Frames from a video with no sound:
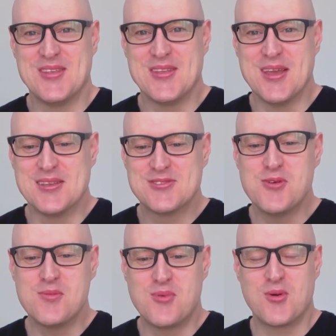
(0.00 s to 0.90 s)
It's so
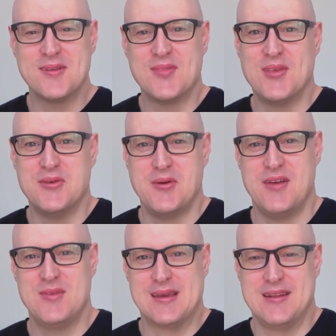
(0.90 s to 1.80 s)
important that you have
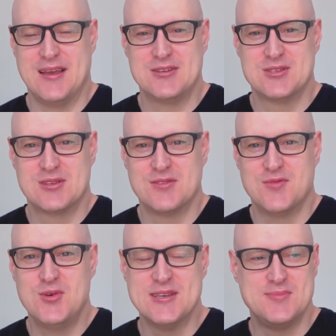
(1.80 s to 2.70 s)
that connection to the
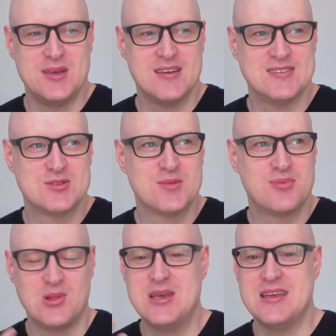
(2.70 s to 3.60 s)
voice, because to
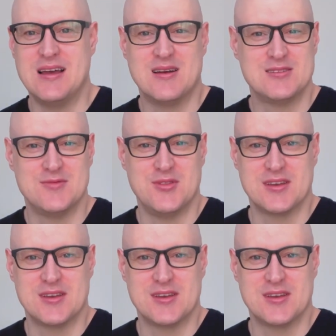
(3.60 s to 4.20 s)
play an octave on the